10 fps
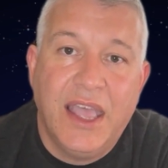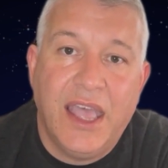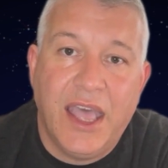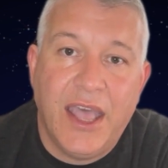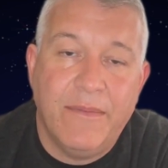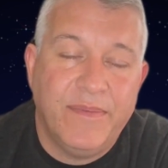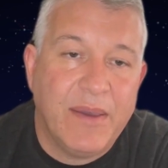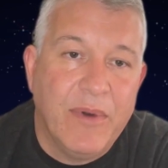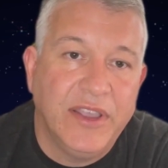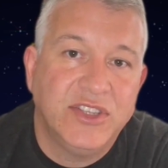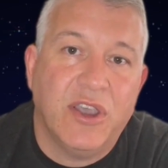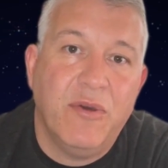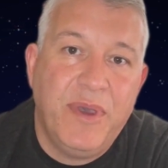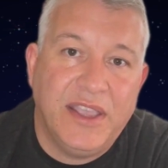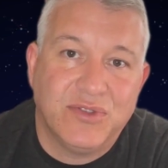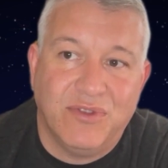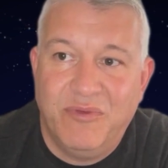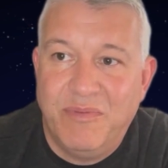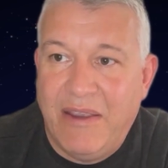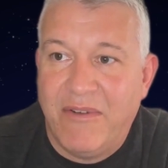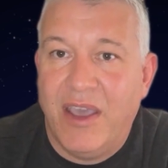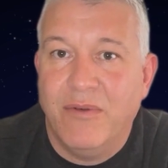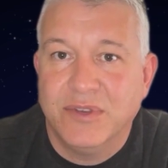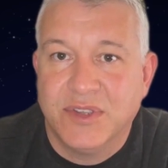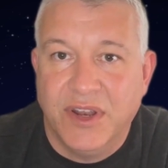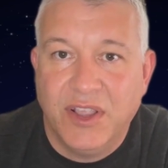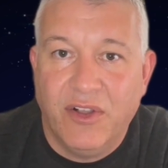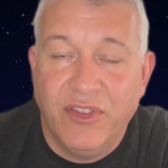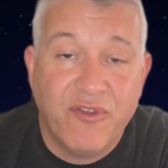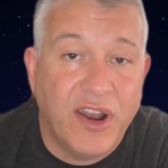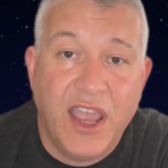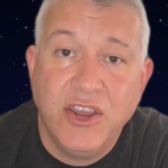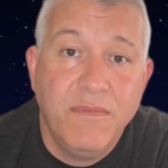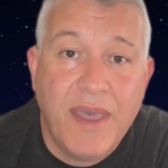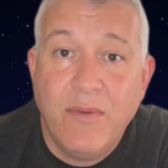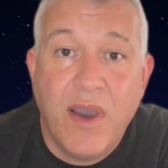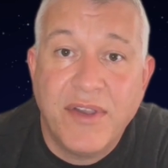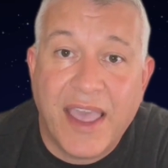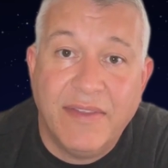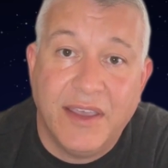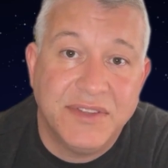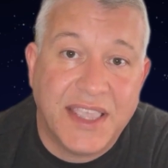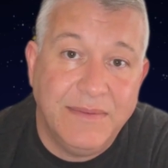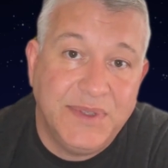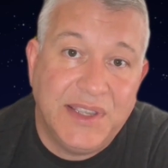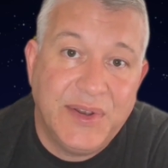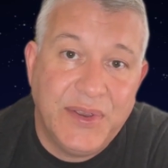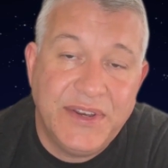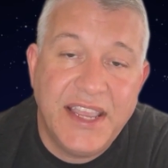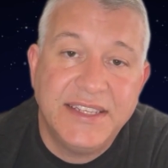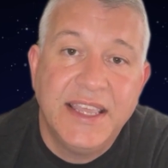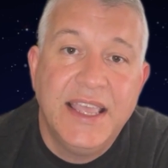They might show a picture of Mario or Sonic on the front, and you may well get those games included.